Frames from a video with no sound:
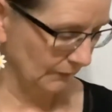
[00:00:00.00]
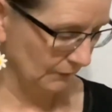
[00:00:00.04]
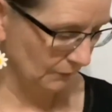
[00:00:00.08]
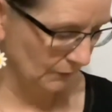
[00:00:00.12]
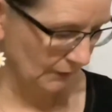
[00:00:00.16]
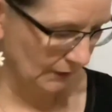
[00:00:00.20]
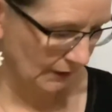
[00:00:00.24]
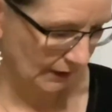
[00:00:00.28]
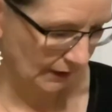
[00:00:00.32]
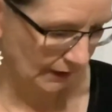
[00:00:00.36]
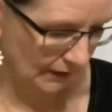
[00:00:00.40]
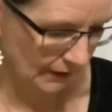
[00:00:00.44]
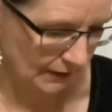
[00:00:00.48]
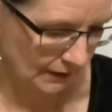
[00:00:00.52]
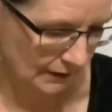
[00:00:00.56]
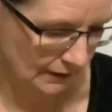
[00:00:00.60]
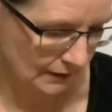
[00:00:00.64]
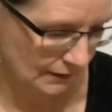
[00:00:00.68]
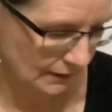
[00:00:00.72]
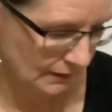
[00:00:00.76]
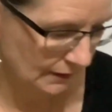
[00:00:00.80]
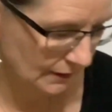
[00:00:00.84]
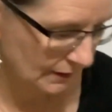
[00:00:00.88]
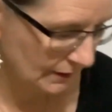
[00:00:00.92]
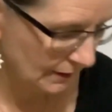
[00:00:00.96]
Okay.
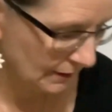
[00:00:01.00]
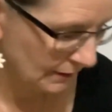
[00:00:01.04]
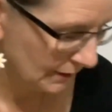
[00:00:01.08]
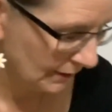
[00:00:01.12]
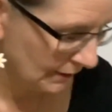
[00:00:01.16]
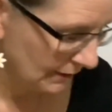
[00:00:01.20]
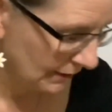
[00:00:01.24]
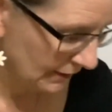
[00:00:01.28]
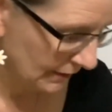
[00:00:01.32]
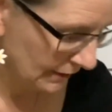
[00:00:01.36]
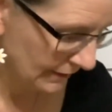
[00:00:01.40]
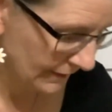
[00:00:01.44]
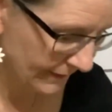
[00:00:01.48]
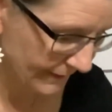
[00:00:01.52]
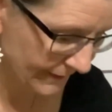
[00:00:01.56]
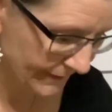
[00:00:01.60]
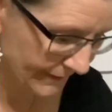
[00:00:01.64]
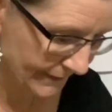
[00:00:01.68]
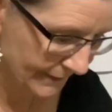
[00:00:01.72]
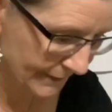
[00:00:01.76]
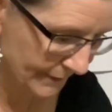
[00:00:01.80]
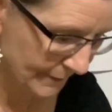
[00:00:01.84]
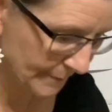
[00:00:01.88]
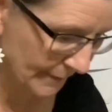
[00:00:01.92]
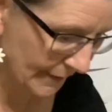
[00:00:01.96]

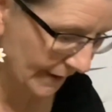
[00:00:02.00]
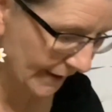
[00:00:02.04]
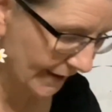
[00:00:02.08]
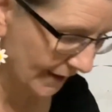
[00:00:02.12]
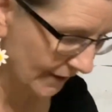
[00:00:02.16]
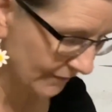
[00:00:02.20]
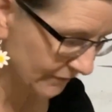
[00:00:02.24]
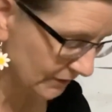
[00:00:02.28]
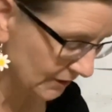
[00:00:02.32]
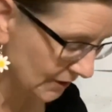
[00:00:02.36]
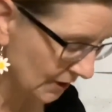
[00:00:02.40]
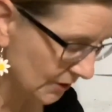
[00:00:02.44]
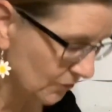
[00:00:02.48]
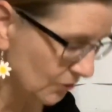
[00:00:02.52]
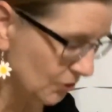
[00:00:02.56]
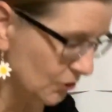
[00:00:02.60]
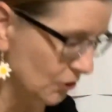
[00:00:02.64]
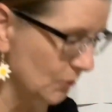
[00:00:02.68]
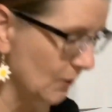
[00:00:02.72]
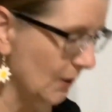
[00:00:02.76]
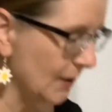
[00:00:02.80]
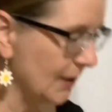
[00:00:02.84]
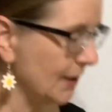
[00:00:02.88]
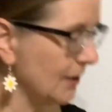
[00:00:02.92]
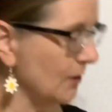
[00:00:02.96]
I have another
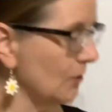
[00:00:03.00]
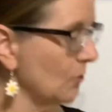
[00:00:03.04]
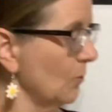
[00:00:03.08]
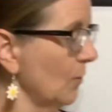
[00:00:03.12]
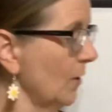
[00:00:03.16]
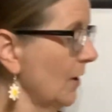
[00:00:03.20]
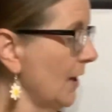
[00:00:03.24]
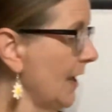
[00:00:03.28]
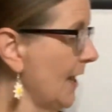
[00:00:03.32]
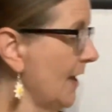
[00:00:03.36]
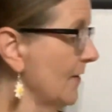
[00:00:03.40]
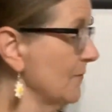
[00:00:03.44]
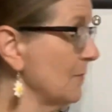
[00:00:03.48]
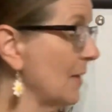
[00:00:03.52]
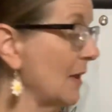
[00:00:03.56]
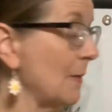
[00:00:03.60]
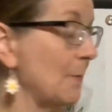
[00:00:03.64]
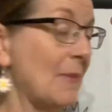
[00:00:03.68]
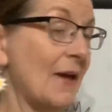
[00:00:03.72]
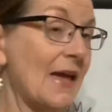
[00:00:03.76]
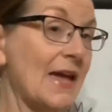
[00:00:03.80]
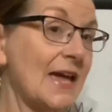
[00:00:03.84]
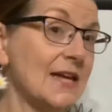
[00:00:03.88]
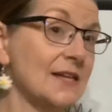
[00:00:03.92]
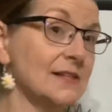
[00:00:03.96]
tray here where I have my
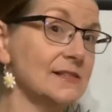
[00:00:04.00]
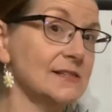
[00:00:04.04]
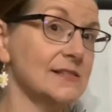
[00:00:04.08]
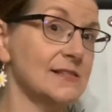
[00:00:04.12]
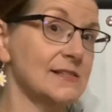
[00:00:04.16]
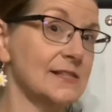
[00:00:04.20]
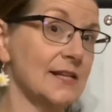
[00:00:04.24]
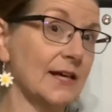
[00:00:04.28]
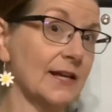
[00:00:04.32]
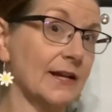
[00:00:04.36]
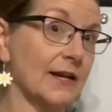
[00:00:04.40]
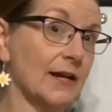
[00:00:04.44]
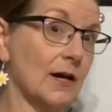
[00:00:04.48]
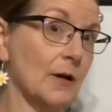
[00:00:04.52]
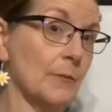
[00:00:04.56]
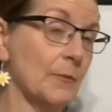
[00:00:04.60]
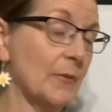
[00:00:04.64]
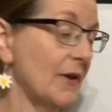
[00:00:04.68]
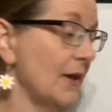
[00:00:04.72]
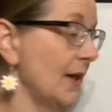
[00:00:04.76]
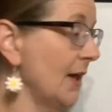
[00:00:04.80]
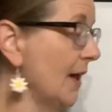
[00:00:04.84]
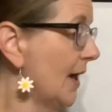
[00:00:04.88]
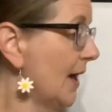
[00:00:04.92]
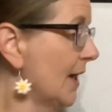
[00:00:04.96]
paint set up,
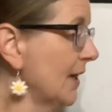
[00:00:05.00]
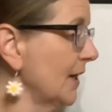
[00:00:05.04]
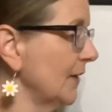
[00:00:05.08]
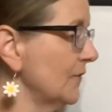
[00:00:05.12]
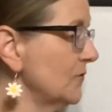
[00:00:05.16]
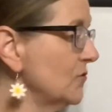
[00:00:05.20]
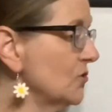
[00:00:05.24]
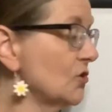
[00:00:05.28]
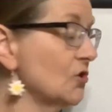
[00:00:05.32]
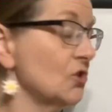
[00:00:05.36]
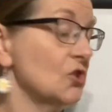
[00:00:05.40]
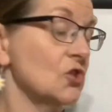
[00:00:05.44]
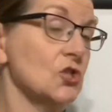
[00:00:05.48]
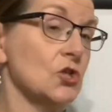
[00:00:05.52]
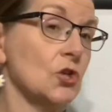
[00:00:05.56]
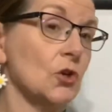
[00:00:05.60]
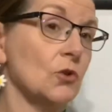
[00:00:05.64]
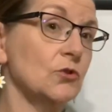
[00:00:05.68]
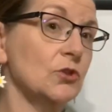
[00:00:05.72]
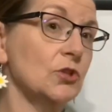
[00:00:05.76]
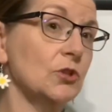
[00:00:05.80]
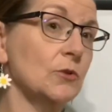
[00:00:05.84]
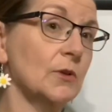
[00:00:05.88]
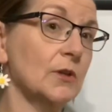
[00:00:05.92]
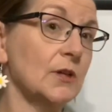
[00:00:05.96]
and I've just
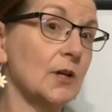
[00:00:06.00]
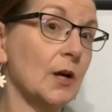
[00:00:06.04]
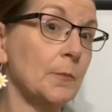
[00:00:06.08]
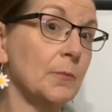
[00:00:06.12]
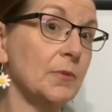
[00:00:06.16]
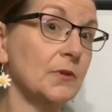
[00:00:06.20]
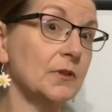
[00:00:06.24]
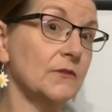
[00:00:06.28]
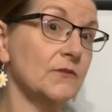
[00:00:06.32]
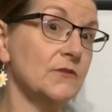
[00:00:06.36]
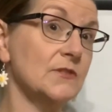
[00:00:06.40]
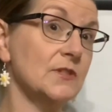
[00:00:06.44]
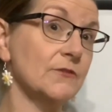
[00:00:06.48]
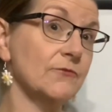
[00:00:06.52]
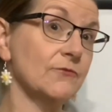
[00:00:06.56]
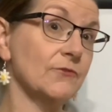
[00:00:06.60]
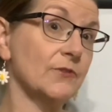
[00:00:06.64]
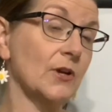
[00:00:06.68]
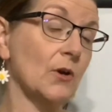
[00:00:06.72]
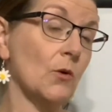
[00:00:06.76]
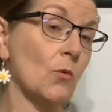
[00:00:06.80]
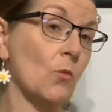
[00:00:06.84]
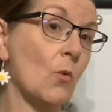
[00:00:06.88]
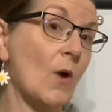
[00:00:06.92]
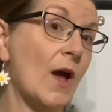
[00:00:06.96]
shown you a couple of
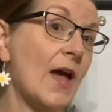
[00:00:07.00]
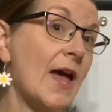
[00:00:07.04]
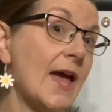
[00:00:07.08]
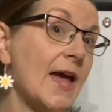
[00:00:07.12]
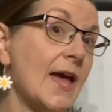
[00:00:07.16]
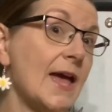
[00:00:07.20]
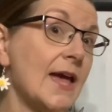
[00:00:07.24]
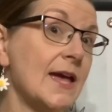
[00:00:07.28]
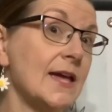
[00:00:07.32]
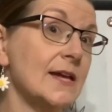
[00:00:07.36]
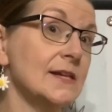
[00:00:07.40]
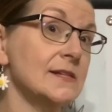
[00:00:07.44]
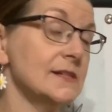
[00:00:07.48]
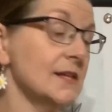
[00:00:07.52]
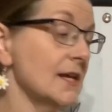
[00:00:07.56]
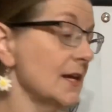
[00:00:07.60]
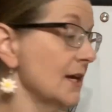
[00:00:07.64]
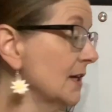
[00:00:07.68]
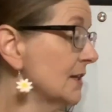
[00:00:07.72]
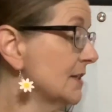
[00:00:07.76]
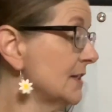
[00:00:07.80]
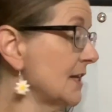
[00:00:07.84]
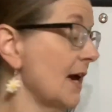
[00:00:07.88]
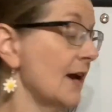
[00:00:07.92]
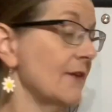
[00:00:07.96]
different ways
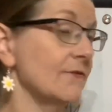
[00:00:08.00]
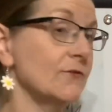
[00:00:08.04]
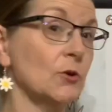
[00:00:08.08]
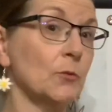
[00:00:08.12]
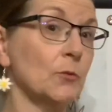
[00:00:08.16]
to have your